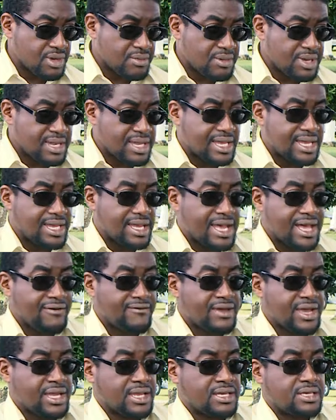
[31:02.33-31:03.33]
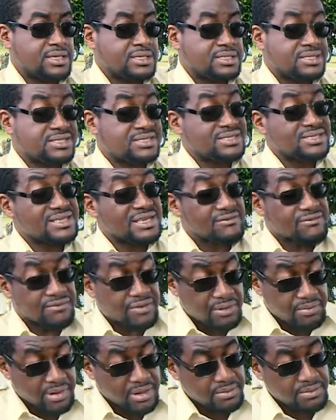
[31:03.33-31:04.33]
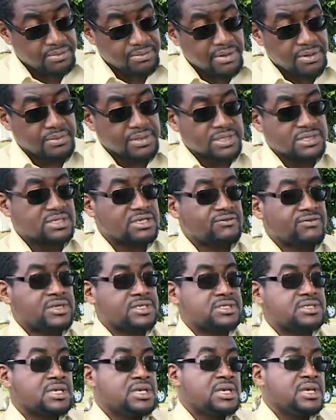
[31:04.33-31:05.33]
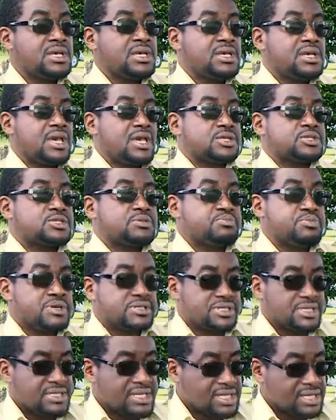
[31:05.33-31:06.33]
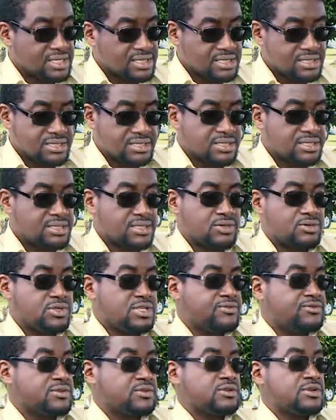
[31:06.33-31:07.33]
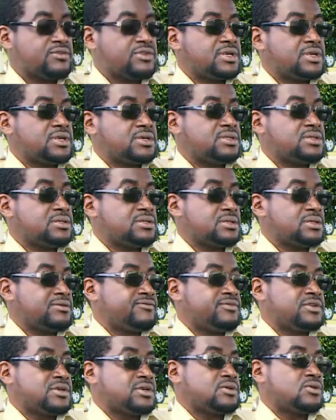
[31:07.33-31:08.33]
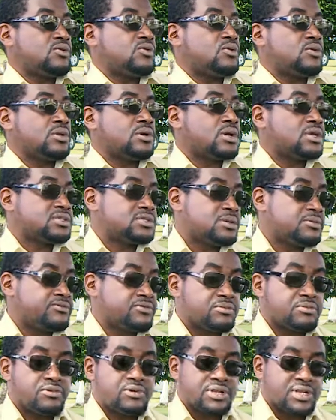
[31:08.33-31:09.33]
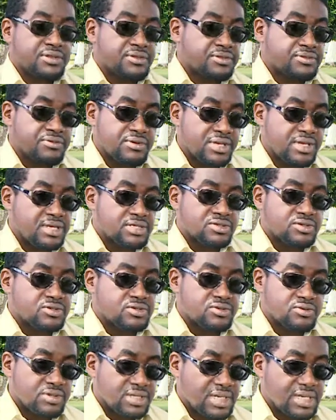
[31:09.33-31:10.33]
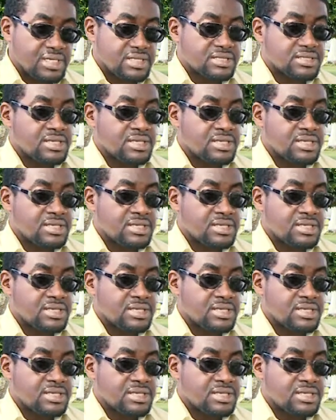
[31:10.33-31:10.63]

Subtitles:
and I heard several public servants expressing that concern. They don't even know if they could hold on a job for more than 3 years or 2 years.